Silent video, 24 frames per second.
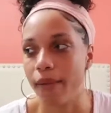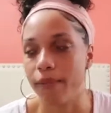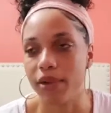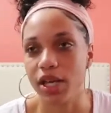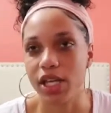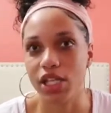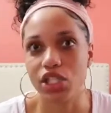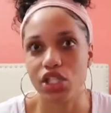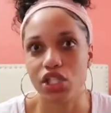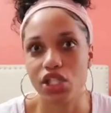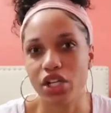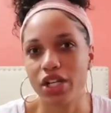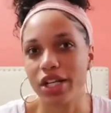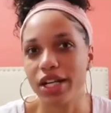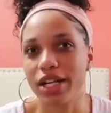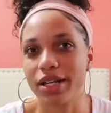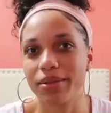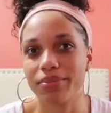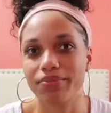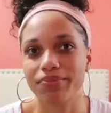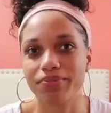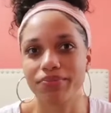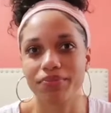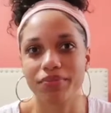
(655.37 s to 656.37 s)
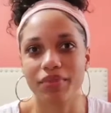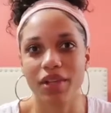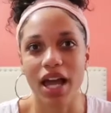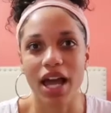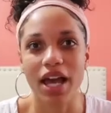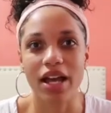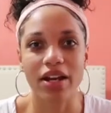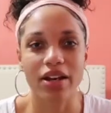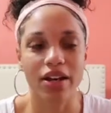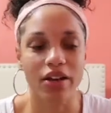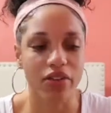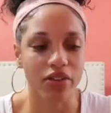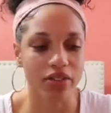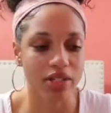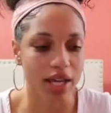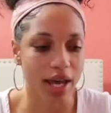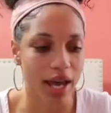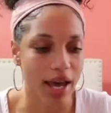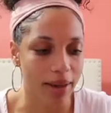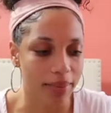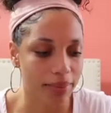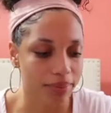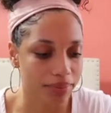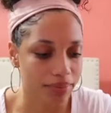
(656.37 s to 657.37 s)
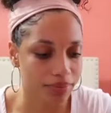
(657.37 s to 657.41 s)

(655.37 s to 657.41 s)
insert it at another time